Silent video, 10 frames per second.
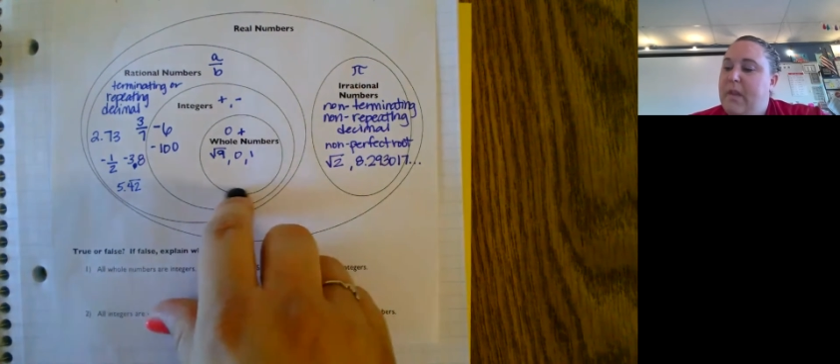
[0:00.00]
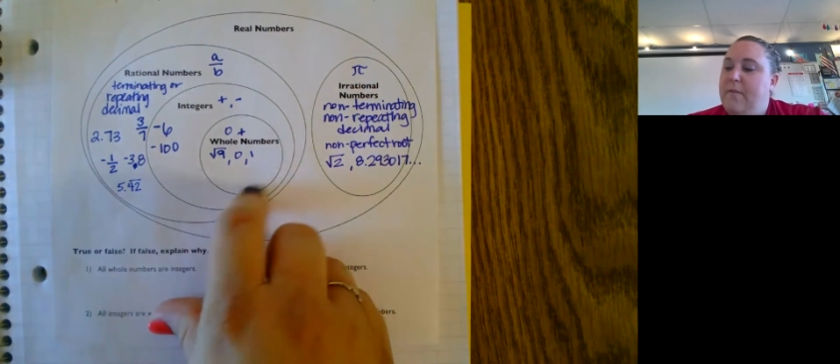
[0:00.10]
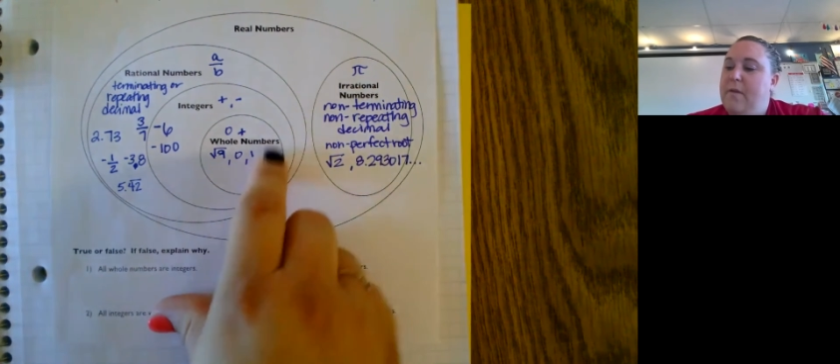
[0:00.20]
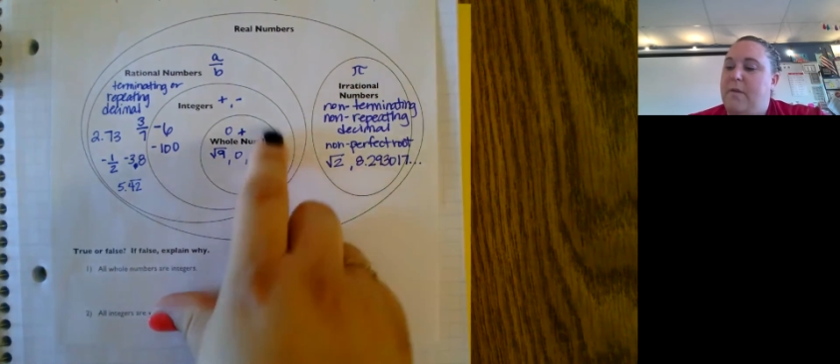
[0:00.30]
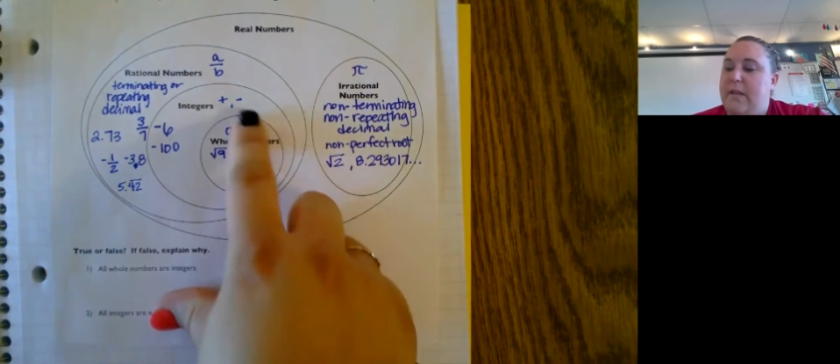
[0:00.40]

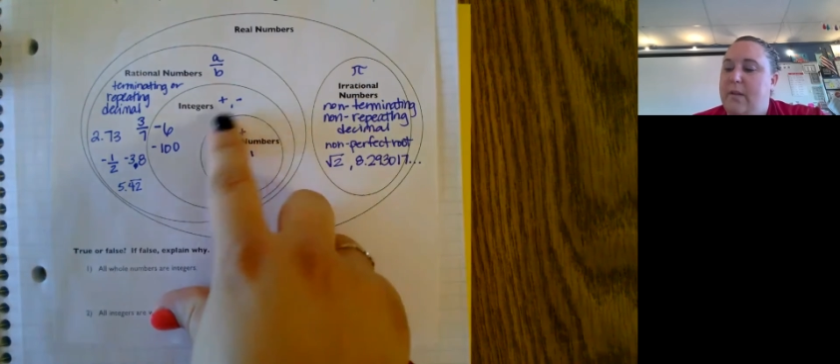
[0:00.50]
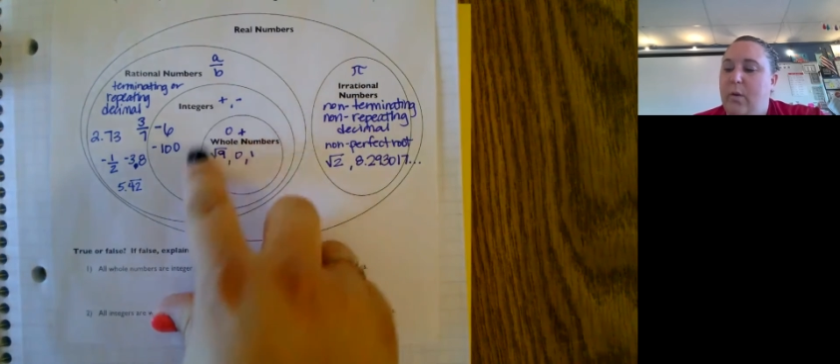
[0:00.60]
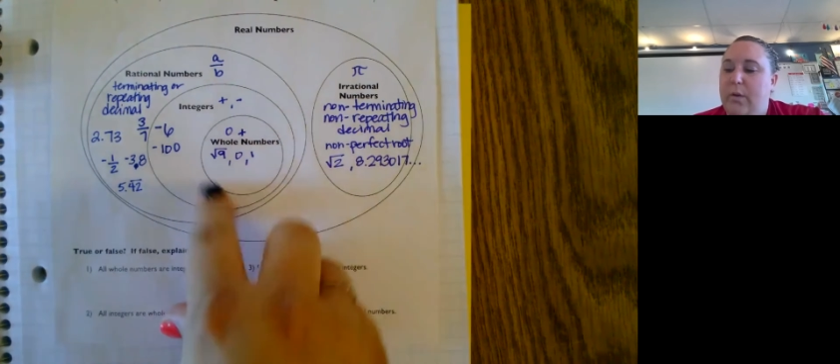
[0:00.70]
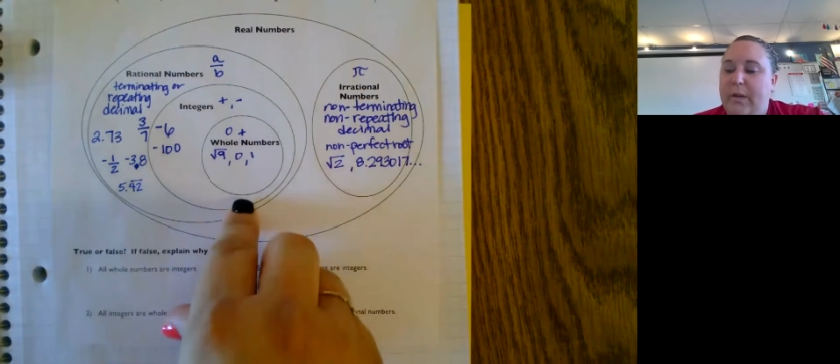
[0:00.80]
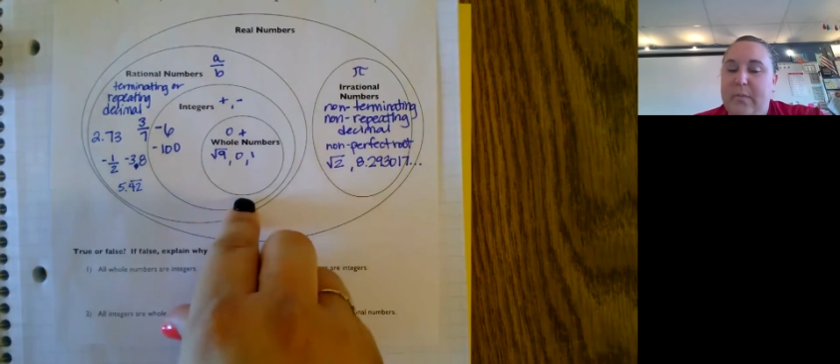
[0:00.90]
If you see the
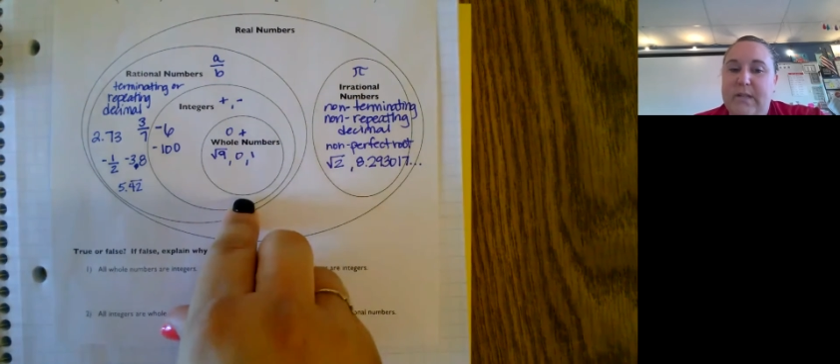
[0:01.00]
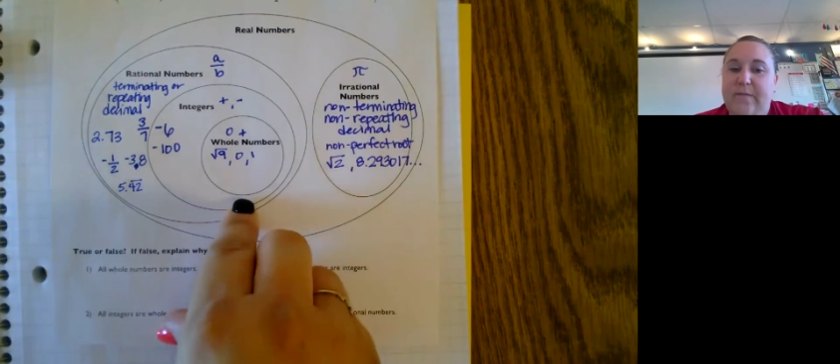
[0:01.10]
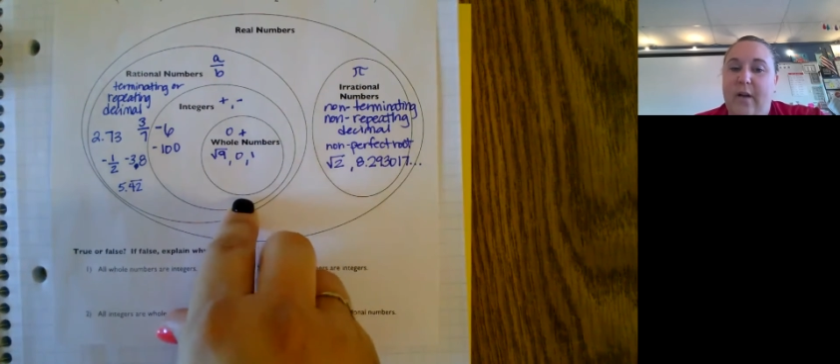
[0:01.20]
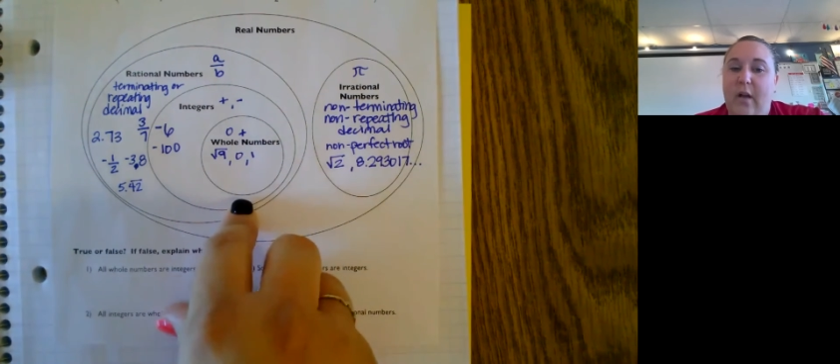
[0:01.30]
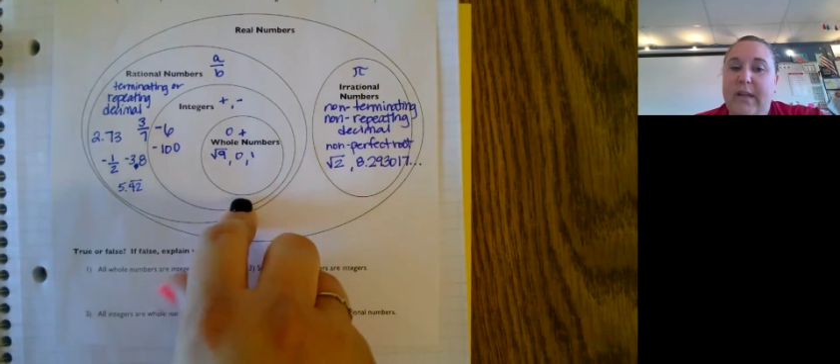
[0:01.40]
whole numbers
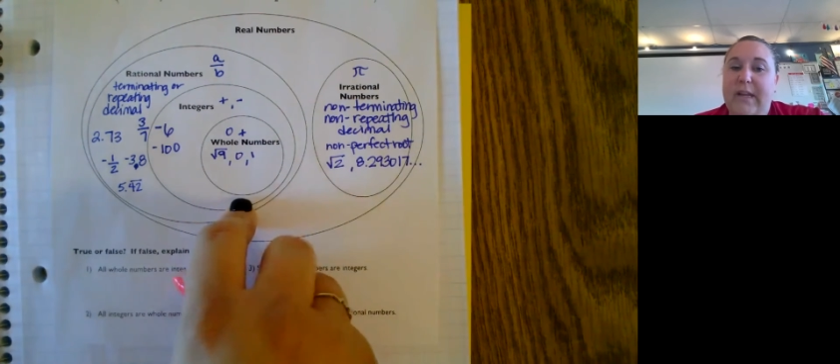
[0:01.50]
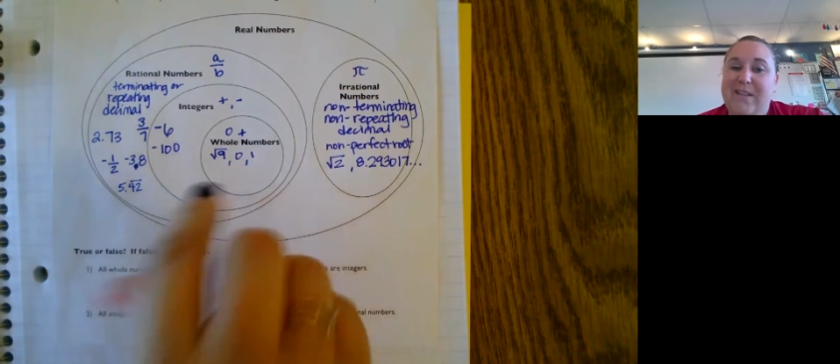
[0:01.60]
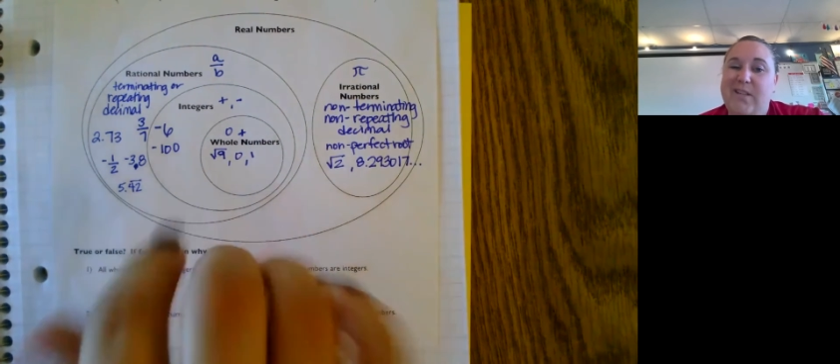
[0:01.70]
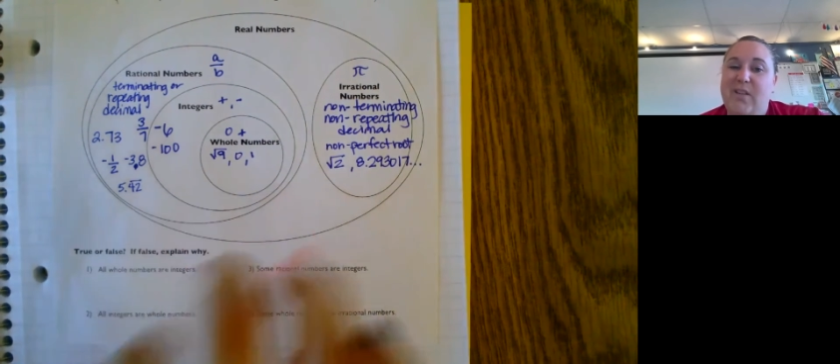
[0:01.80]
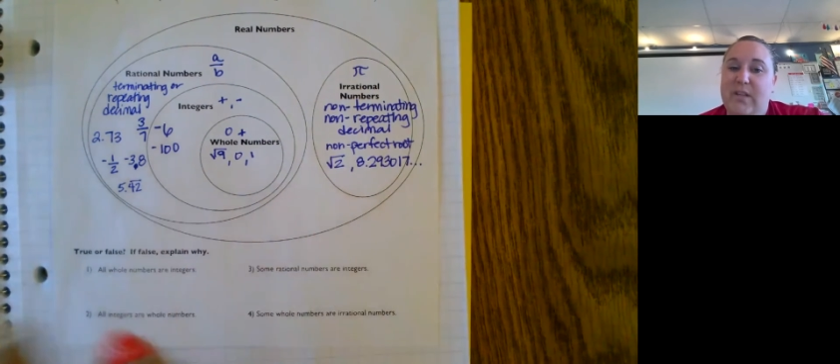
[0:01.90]
fall
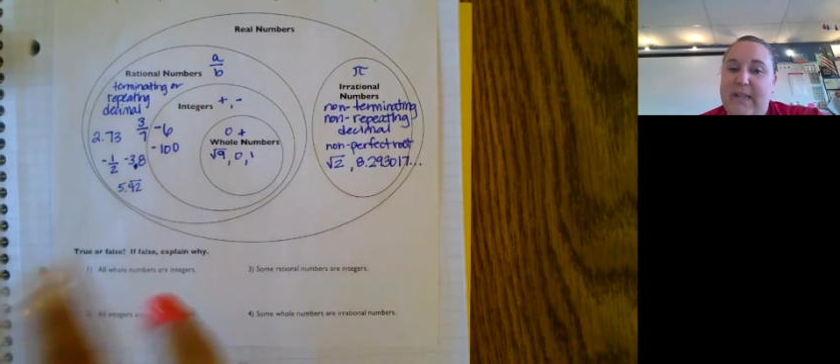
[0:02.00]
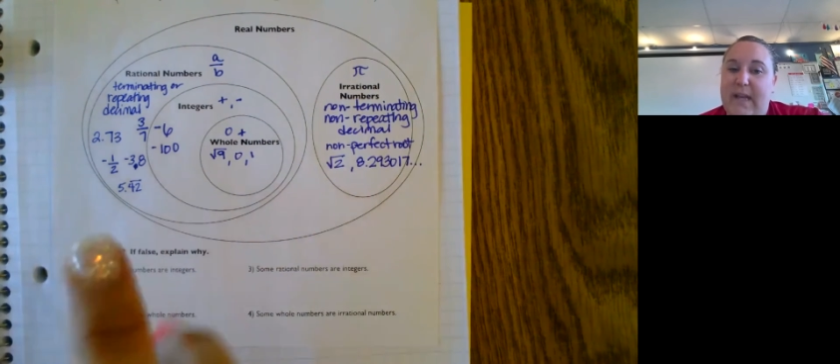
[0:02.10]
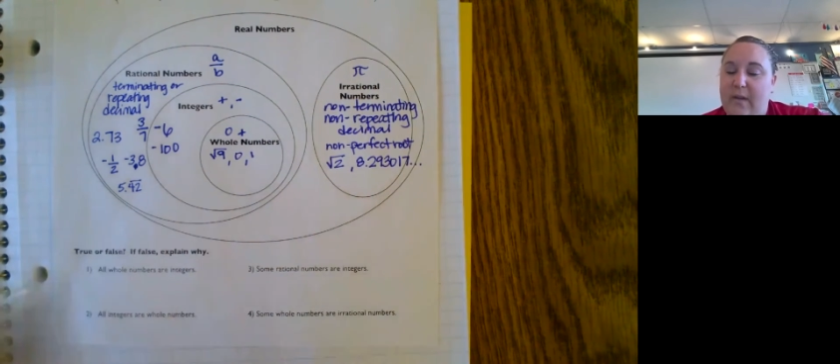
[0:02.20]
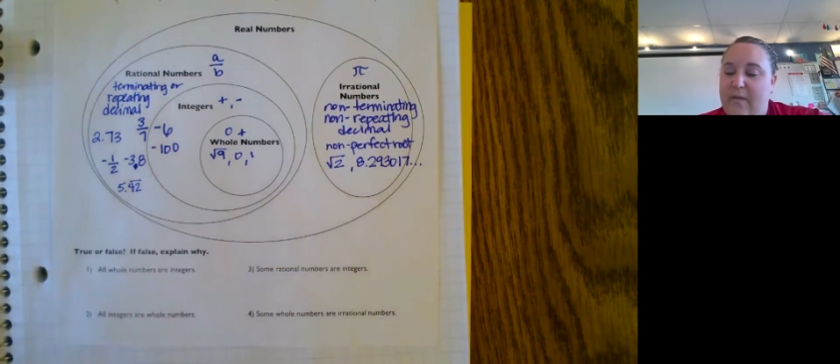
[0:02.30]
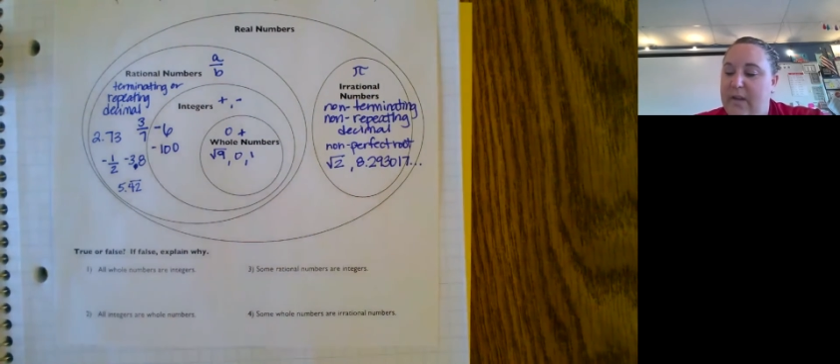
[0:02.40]
into the
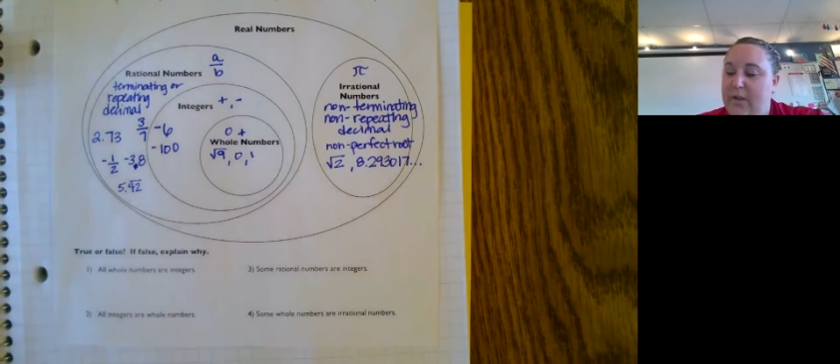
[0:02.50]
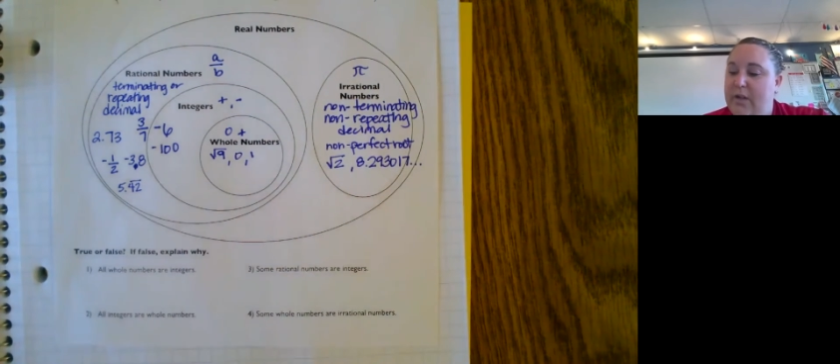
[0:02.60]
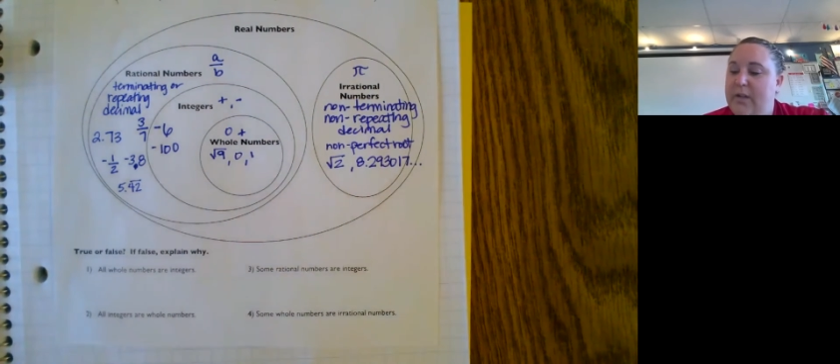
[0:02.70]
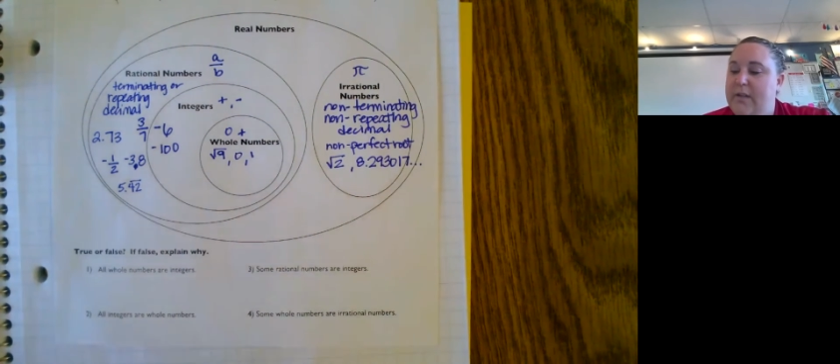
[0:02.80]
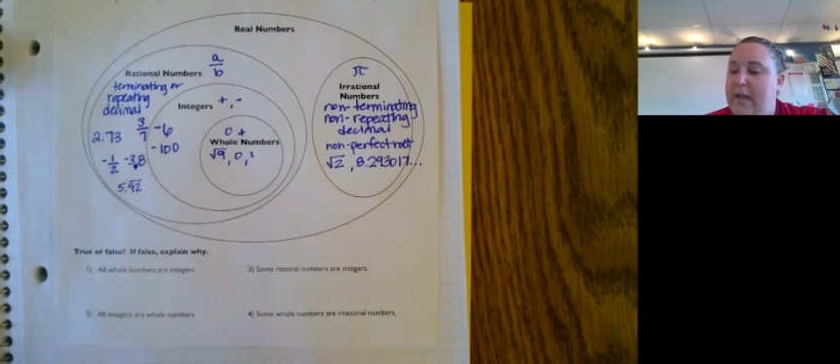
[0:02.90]
set of integers,